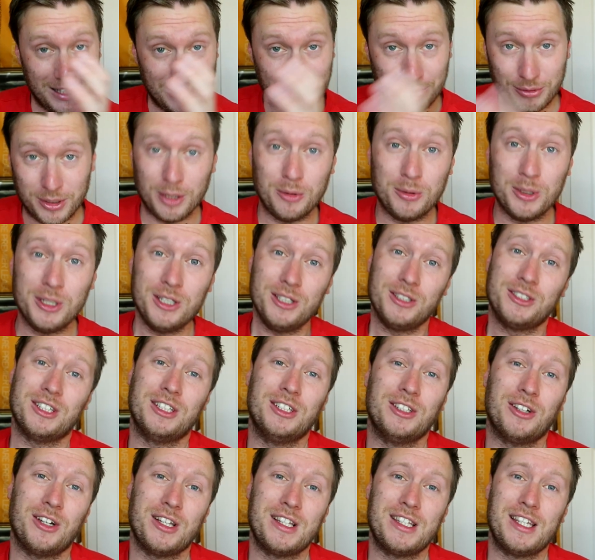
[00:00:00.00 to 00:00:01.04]
In the real
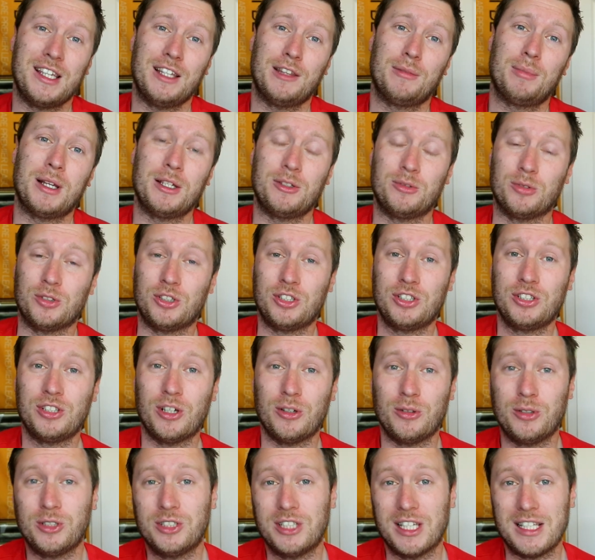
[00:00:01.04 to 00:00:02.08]
world, in 19th place was
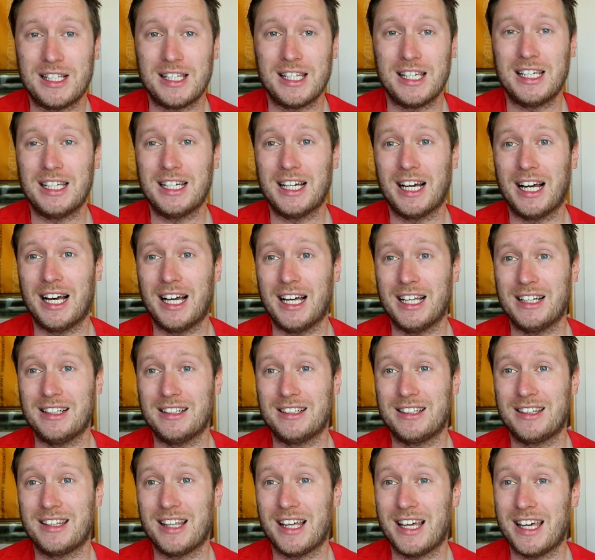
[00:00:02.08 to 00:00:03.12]
Stoke City,
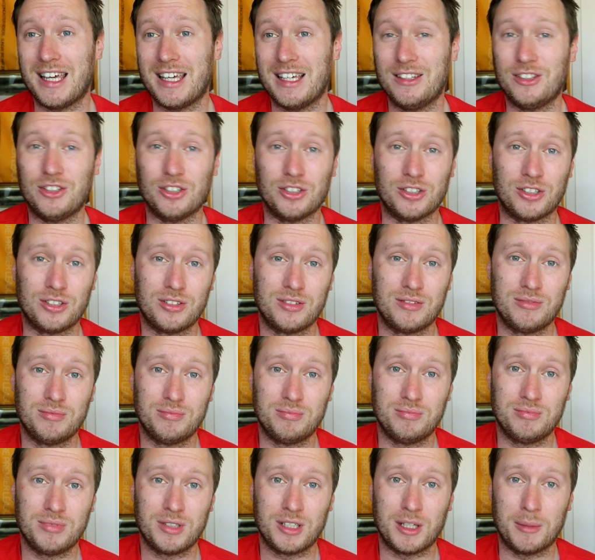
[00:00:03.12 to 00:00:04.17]
and they
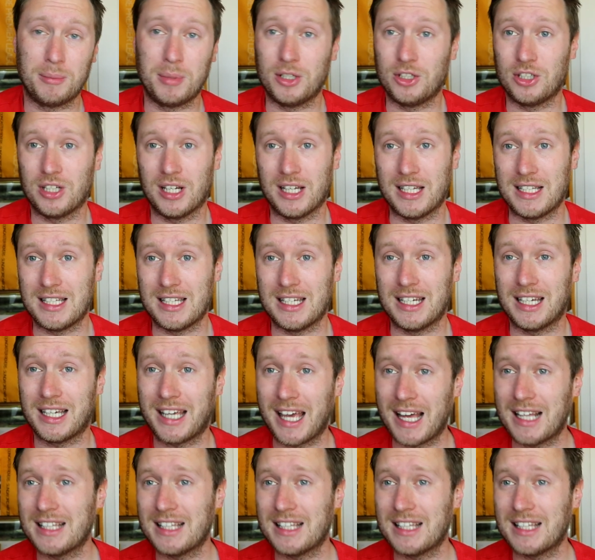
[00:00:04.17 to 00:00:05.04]
just capitulated.